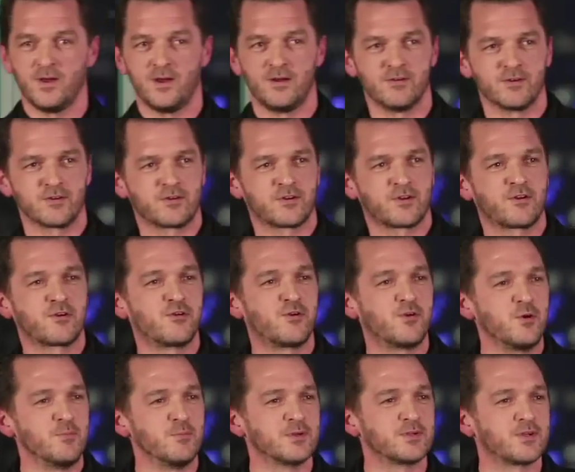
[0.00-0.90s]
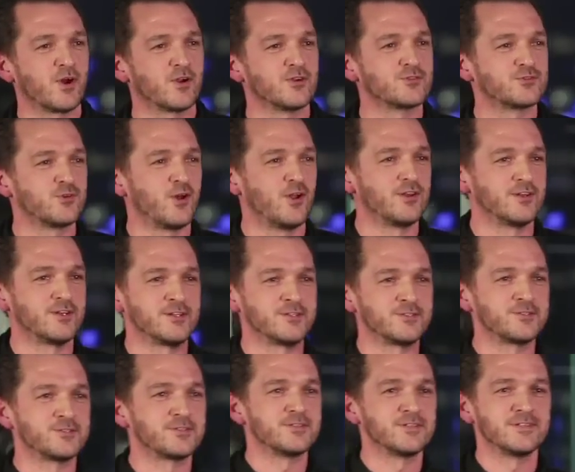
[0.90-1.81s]
A recruitment
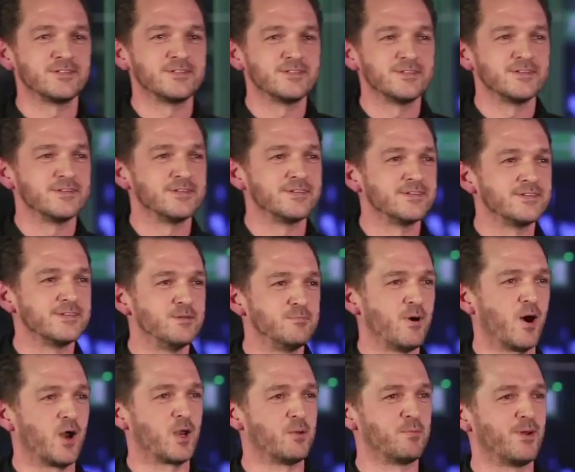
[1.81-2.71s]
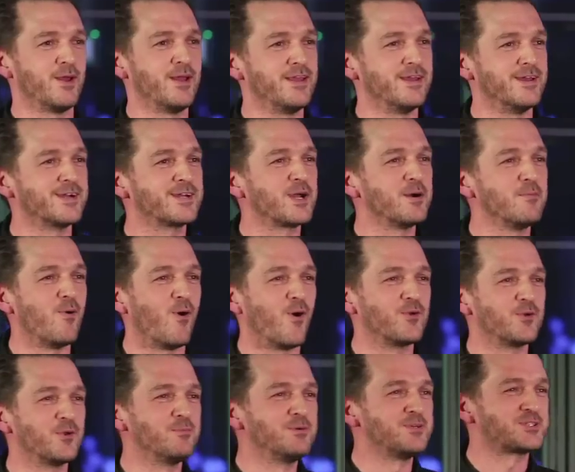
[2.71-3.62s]
consultant? They're bound to be here. Come
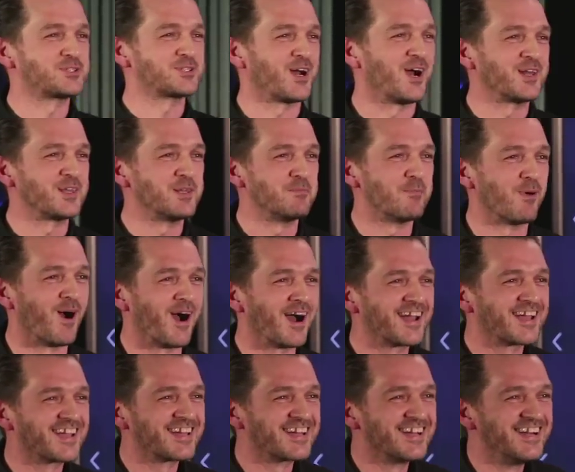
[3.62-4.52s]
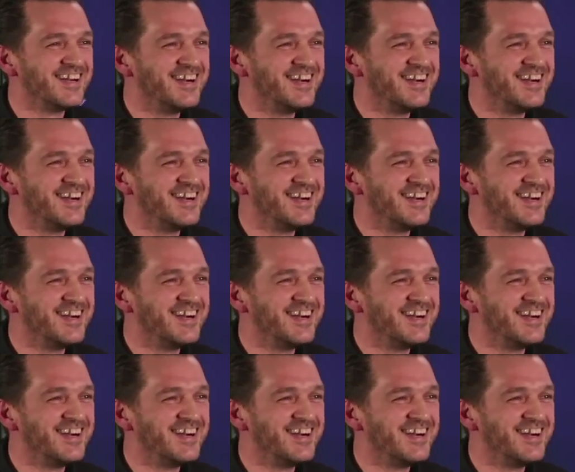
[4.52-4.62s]
on, don't be shy at the back.